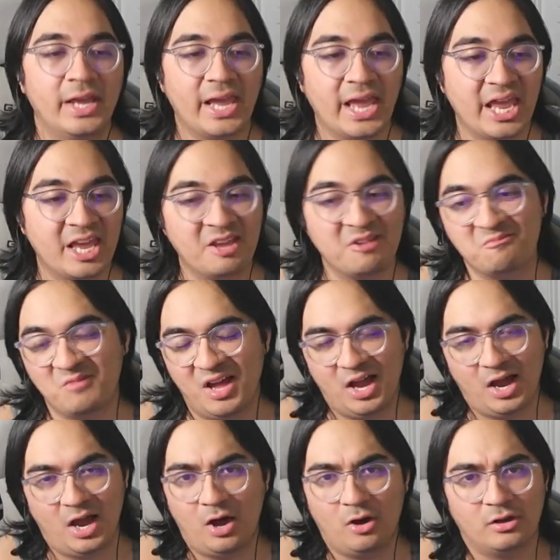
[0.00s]
And
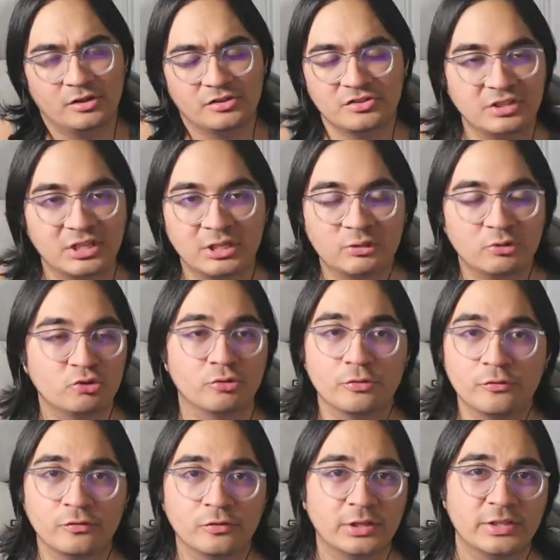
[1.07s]
honestly,
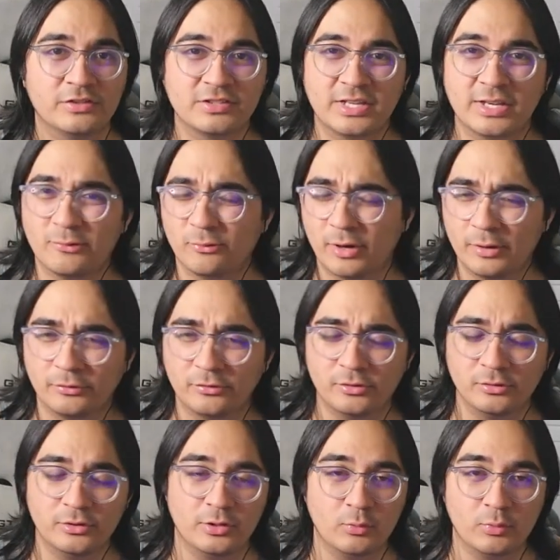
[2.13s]
truthfully, to get right
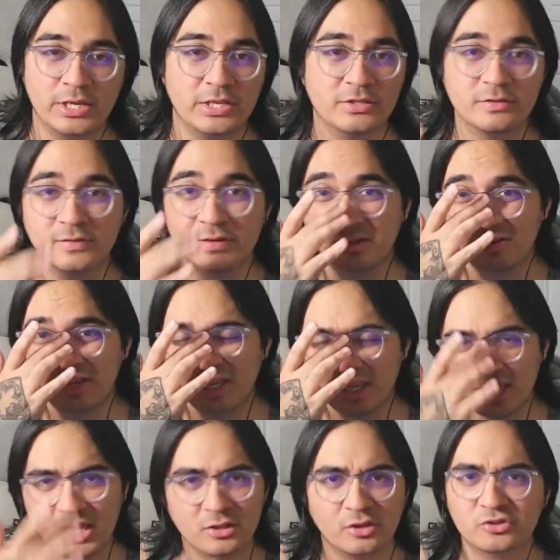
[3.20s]
to the weeds of it,
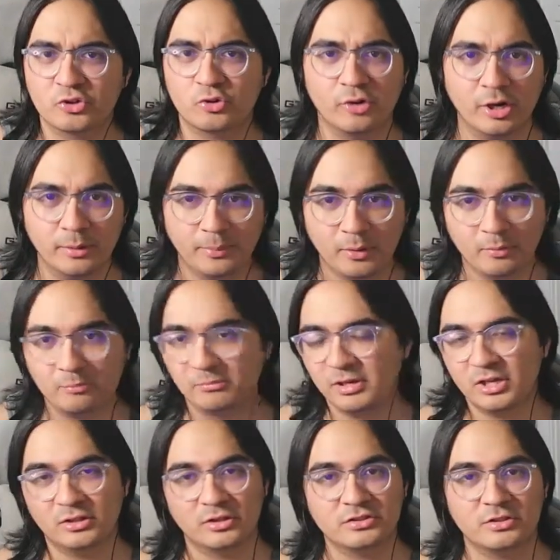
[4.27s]
it looks incredible. It
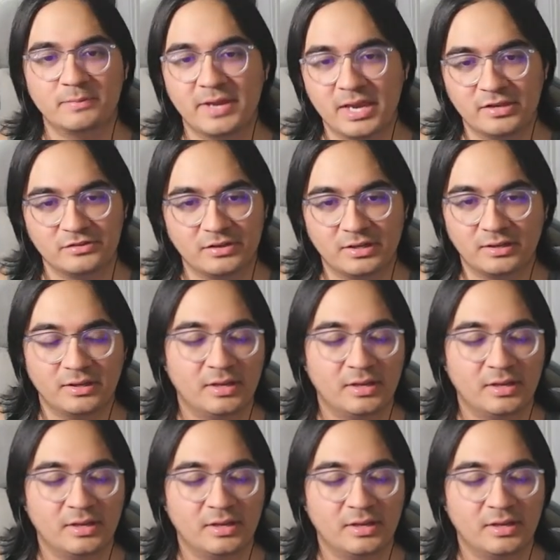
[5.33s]
looks amazing.